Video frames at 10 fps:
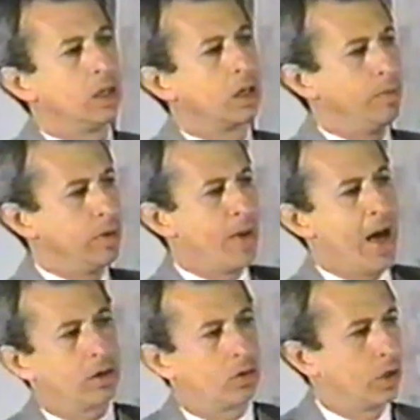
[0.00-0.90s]
Coming
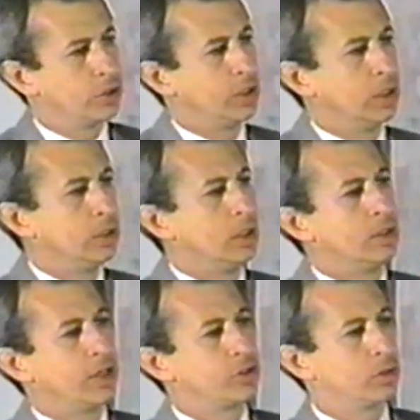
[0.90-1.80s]
back across the
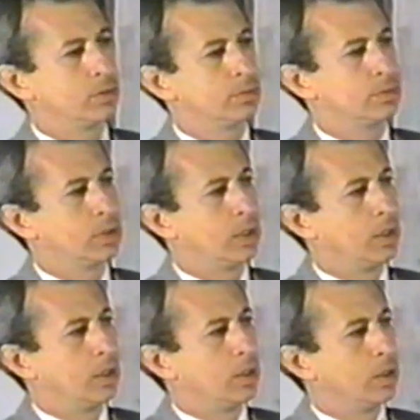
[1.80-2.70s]
Indian desert,
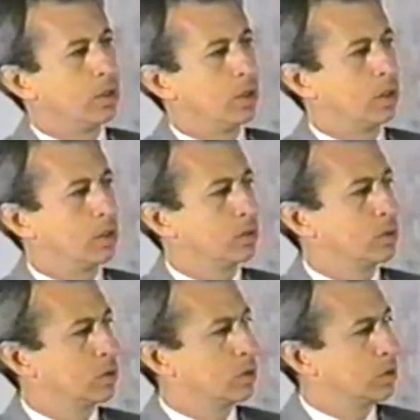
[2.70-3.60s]
the
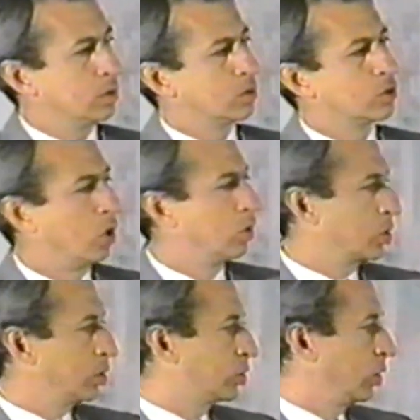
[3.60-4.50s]

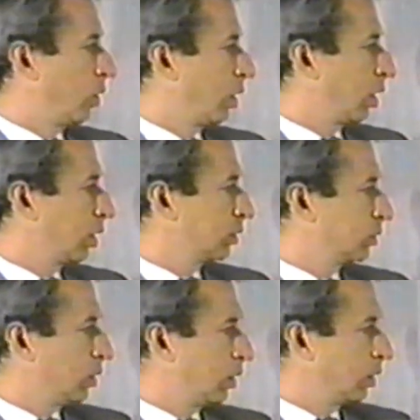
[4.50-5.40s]
soldiers who were
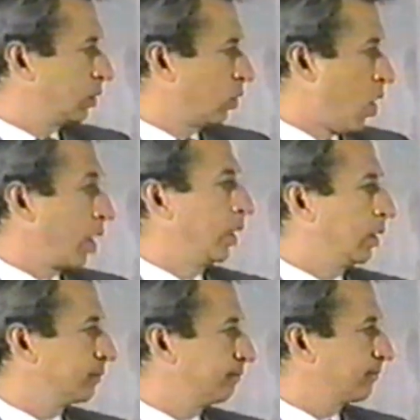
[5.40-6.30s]

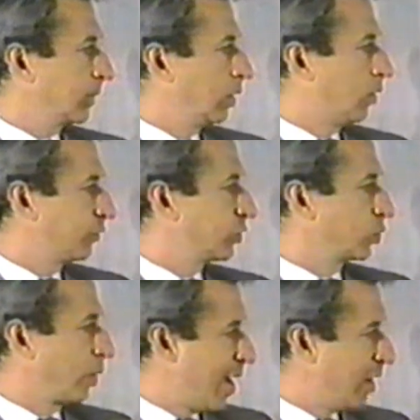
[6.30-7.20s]
walking,
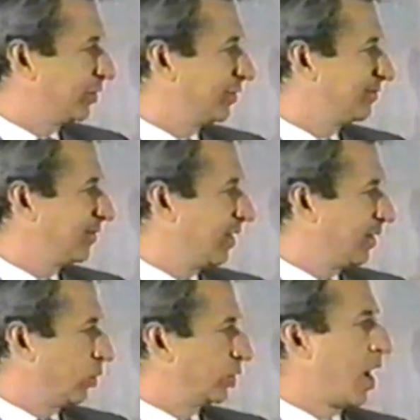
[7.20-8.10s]
officers were mounted,
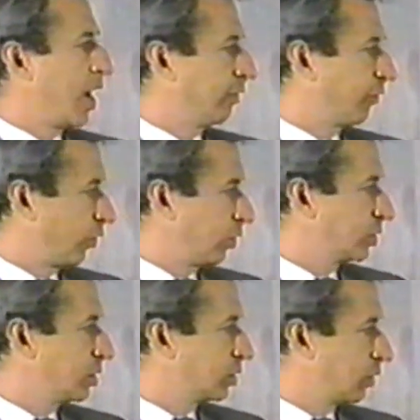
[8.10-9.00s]
they were dying of
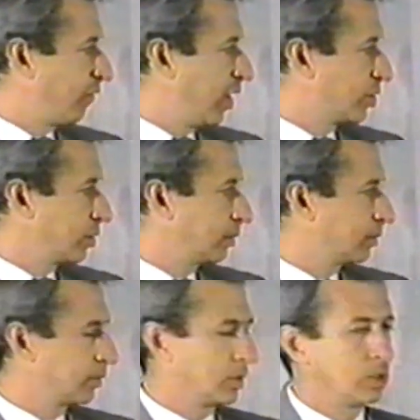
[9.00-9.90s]
thirst and starvation.
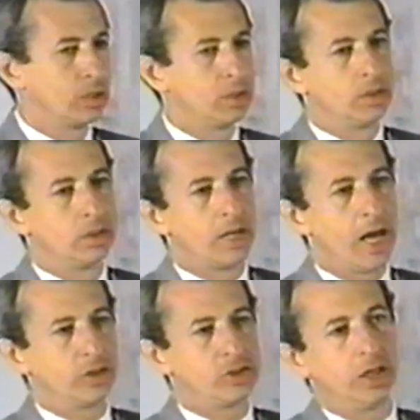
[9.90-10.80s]

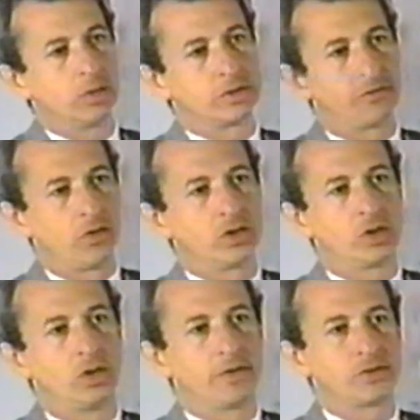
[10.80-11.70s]
Alexander was the
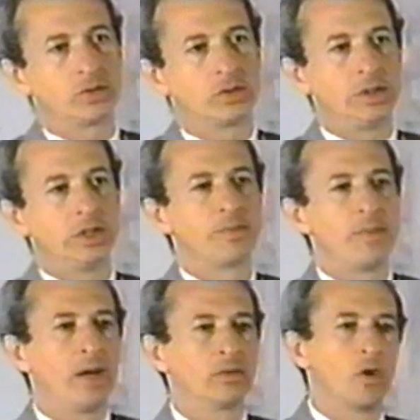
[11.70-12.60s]
first of the officers to
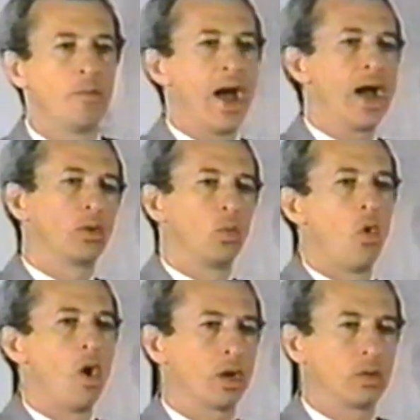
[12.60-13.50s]
dismount and go back and
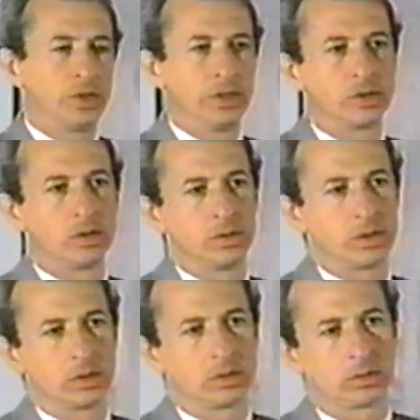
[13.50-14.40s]
walk with his soldiers